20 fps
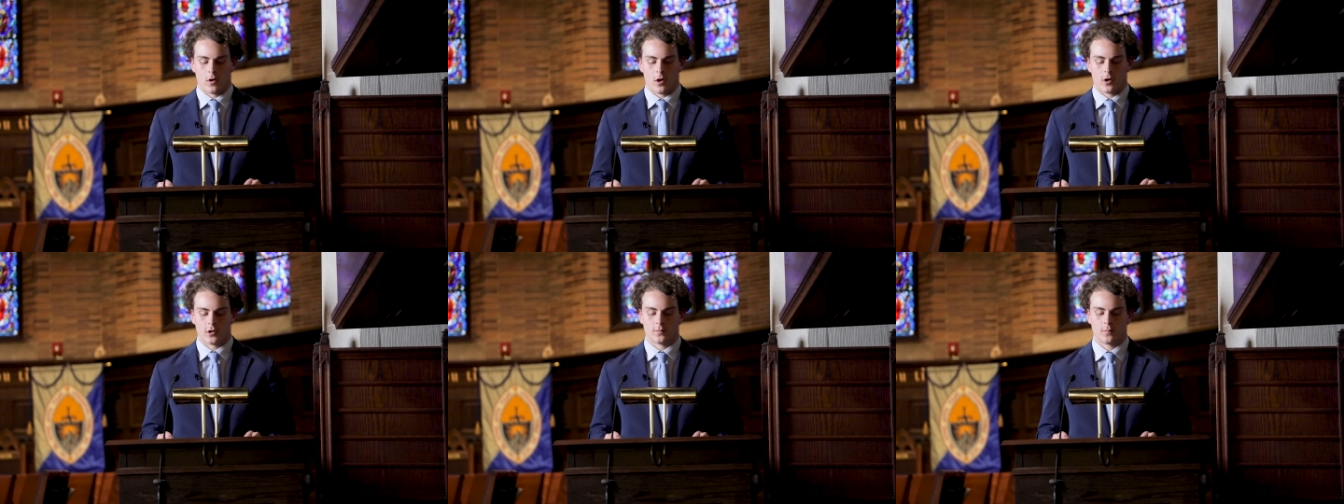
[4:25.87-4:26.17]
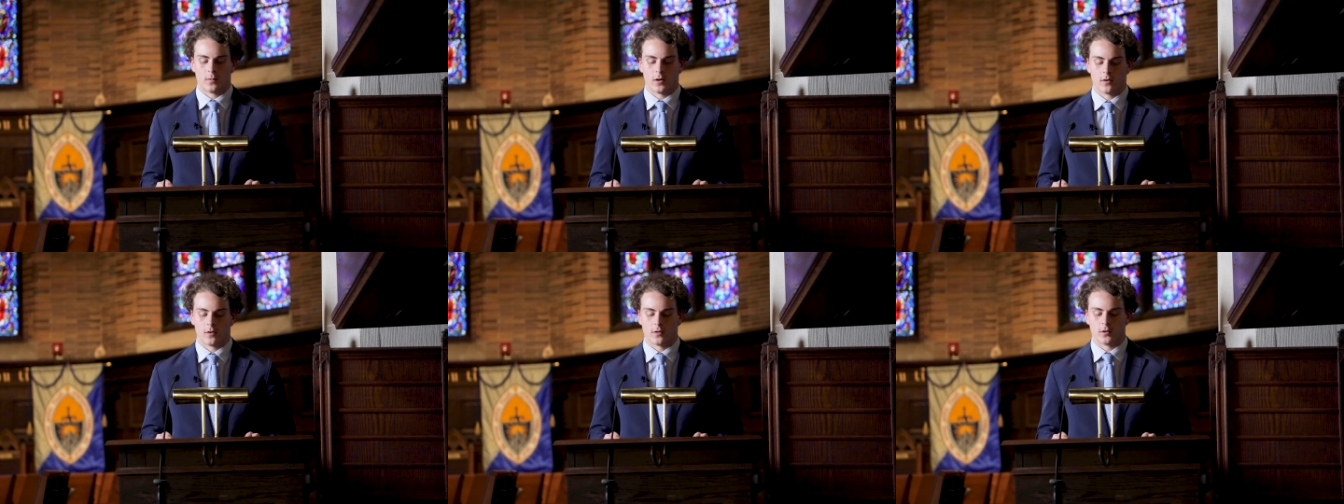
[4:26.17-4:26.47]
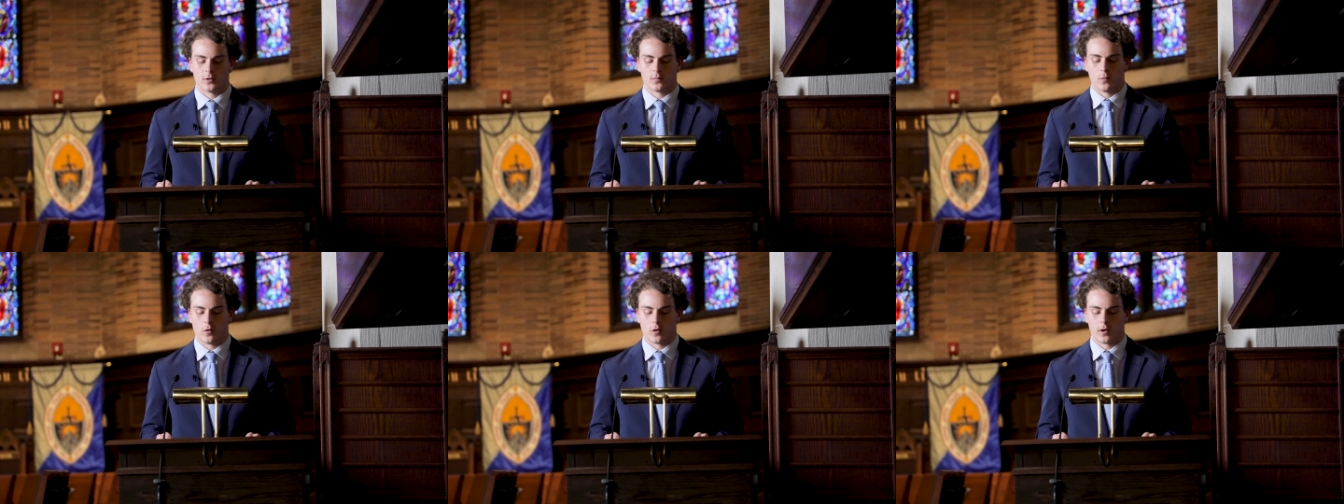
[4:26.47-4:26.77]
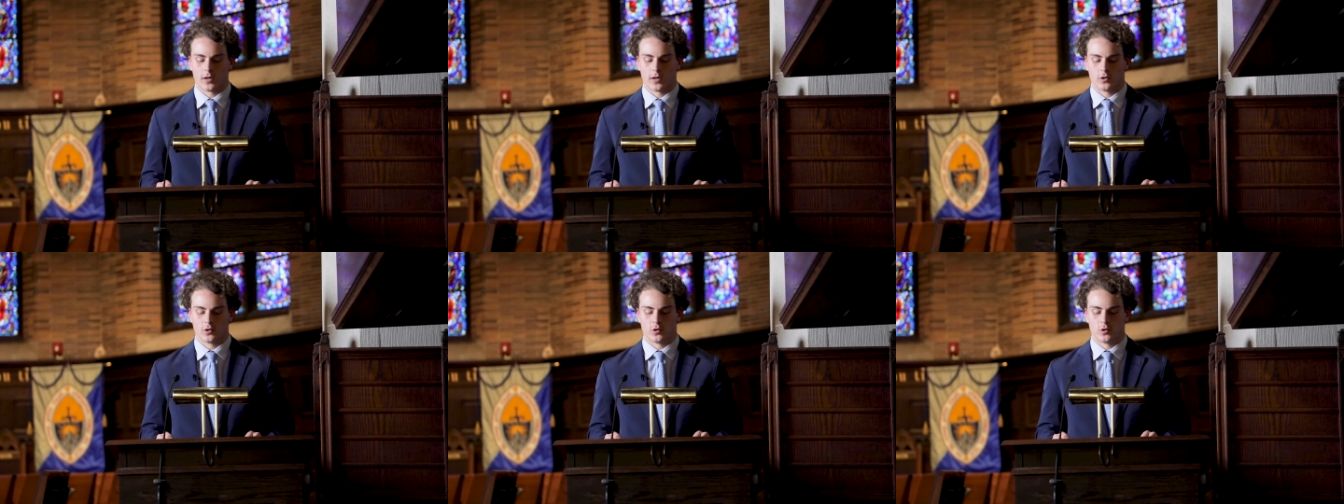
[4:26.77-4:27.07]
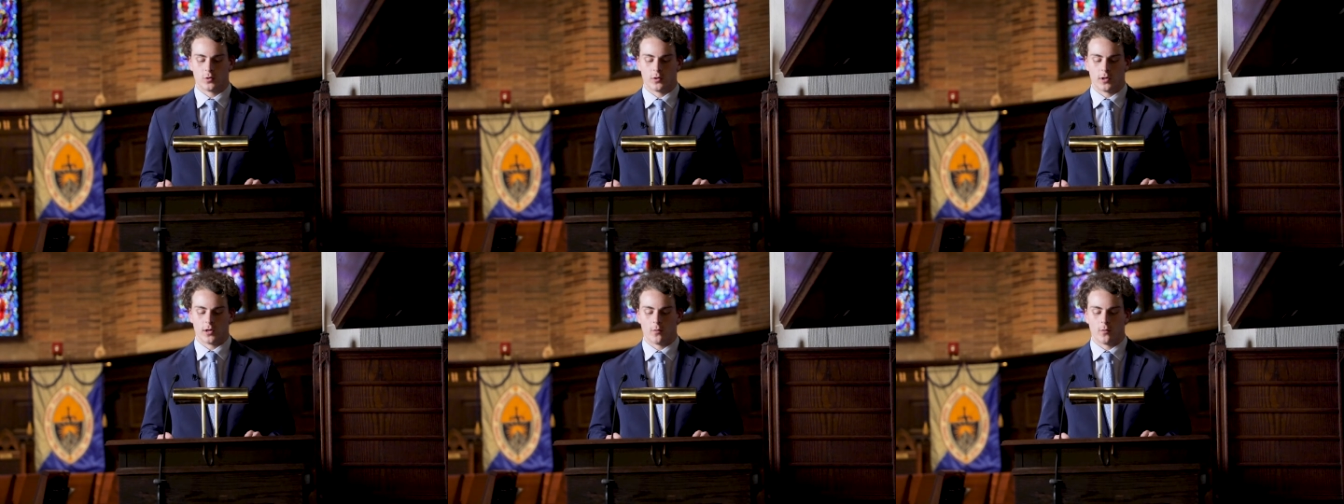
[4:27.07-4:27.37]
Our speaker this morning is
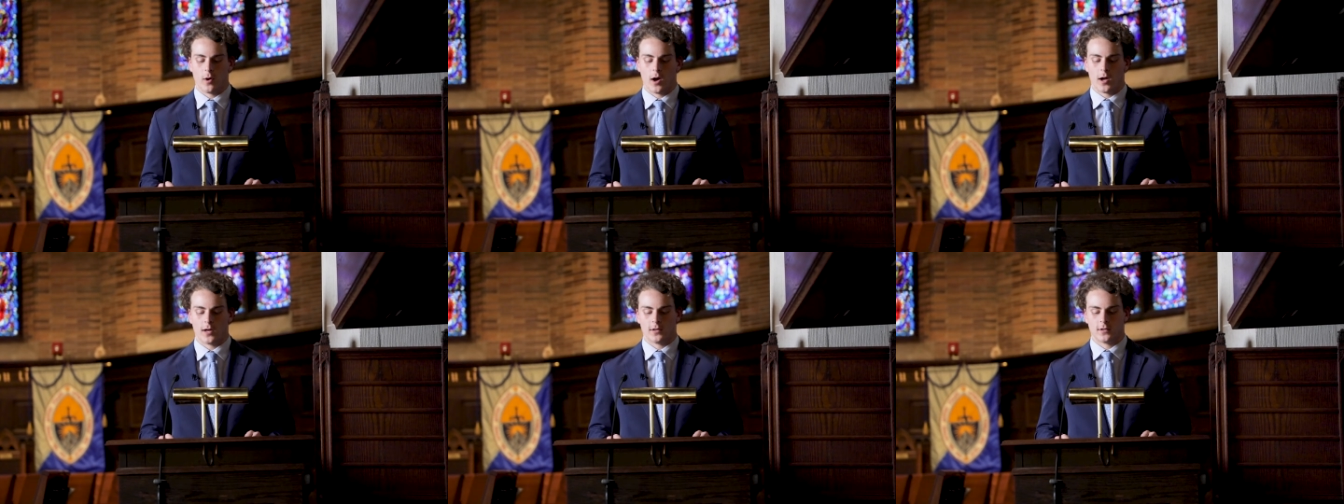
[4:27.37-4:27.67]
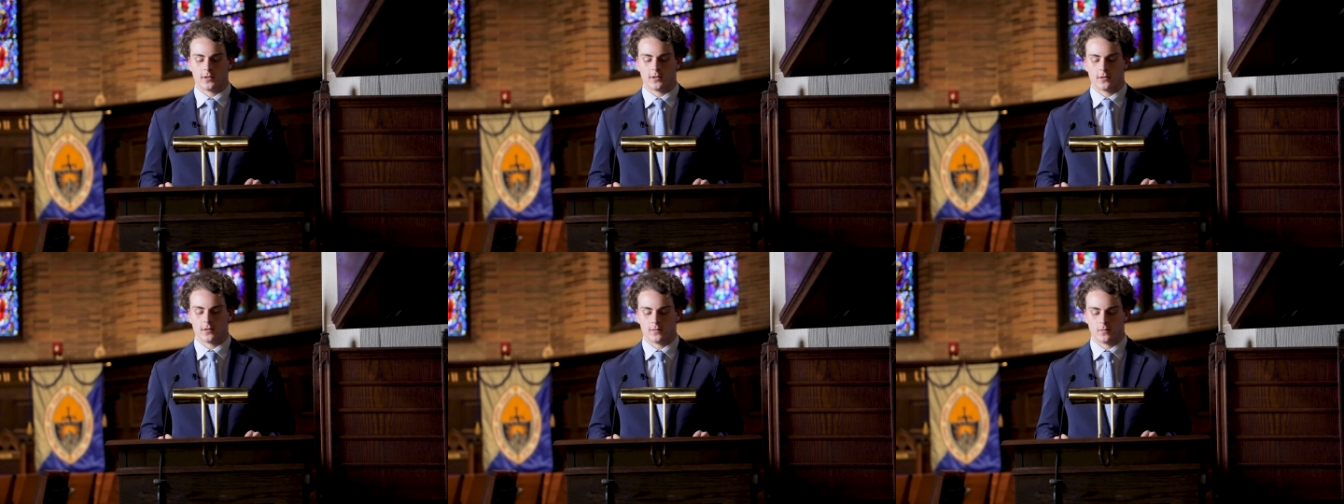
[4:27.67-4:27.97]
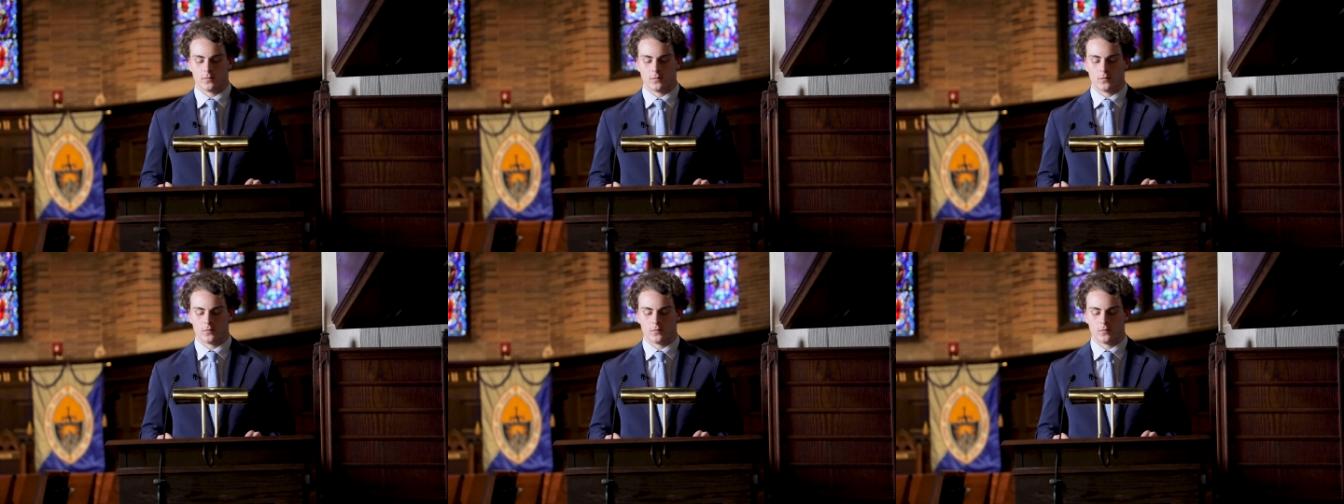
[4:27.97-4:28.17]
Julia Weiss.